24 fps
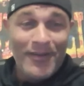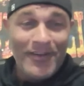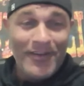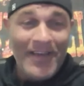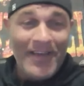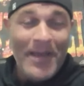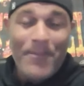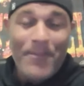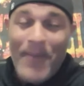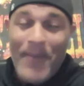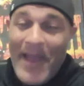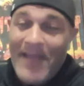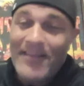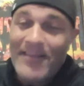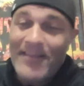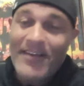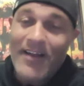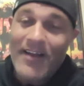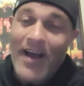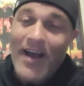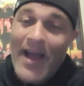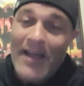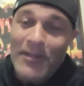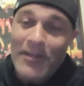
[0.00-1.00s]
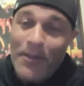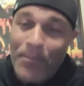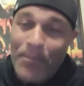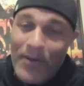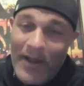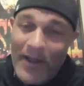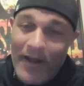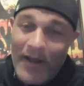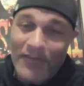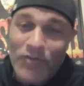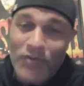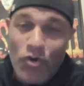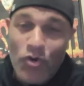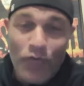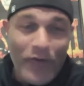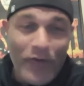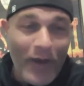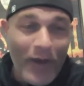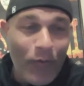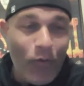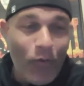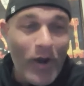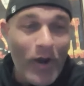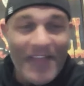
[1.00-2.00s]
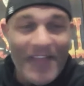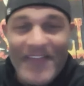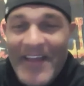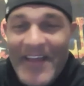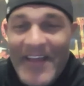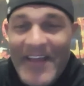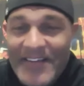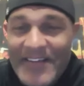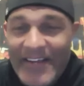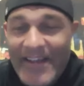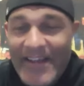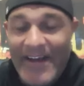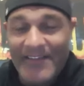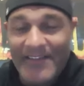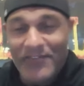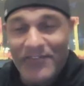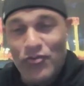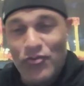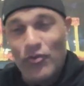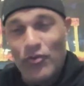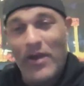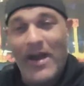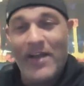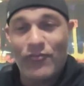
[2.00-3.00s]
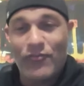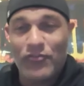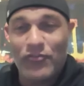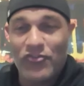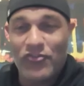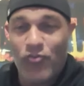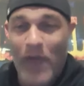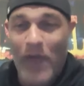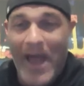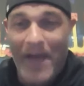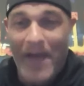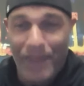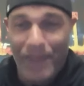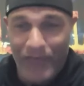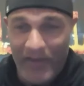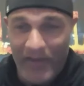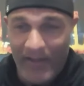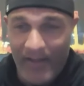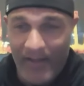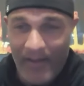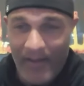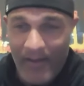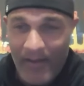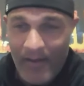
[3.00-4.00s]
Hit Pena nine, you hit Altuve one, and then you got two guys with traffic.